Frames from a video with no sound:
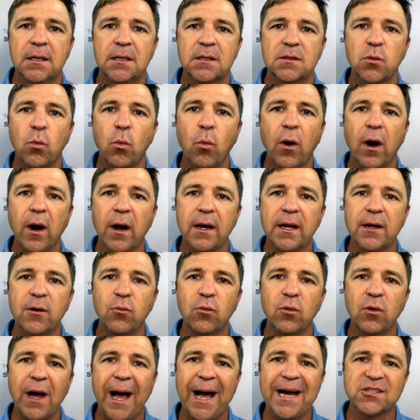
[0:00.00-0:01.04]
to where it
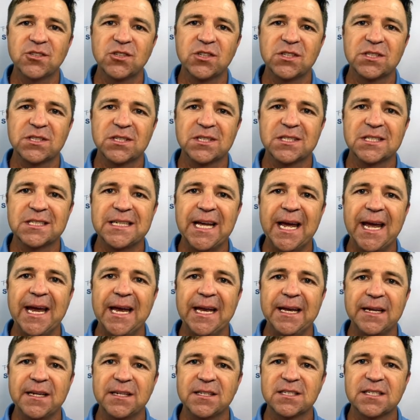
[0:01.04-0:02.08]
will actually
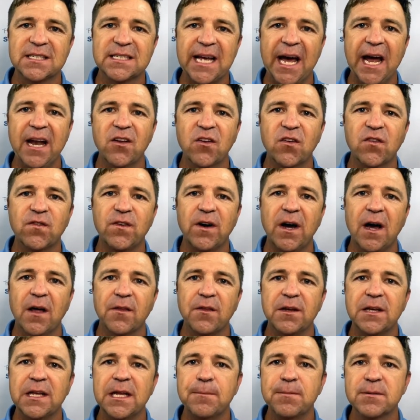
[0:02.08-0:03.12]
sustain and satisfy
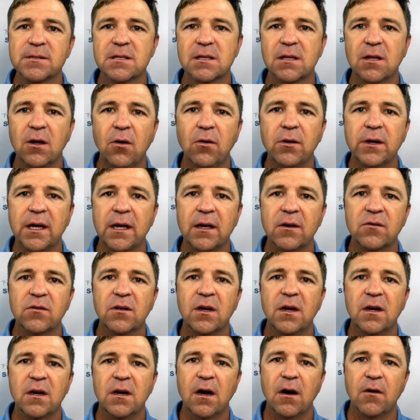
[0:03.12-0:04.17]
the deepest longings
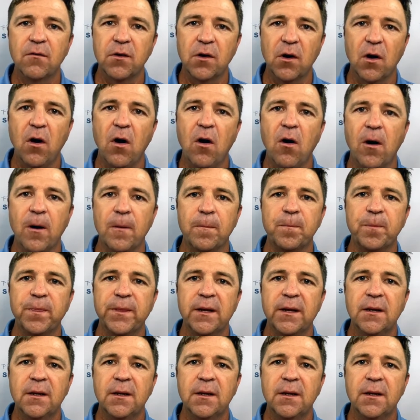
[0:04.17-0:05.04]
of your heart.